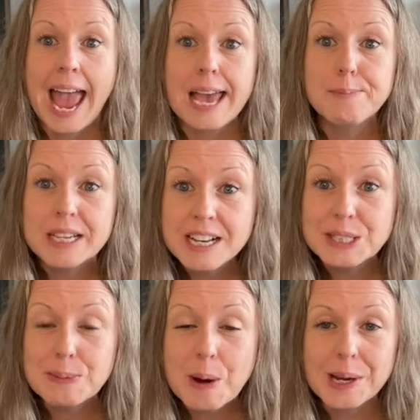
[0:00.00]
And because
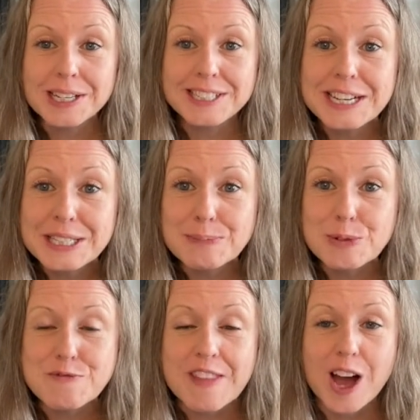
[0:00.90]
the market does
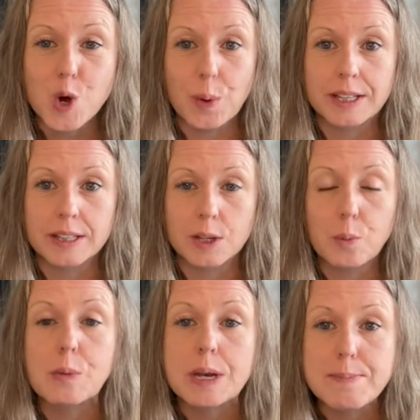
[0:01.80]
move that quickly,
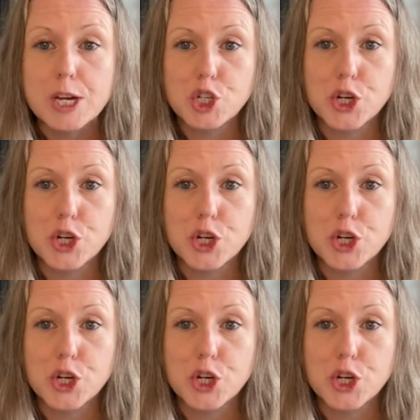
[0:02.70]
we want to make sure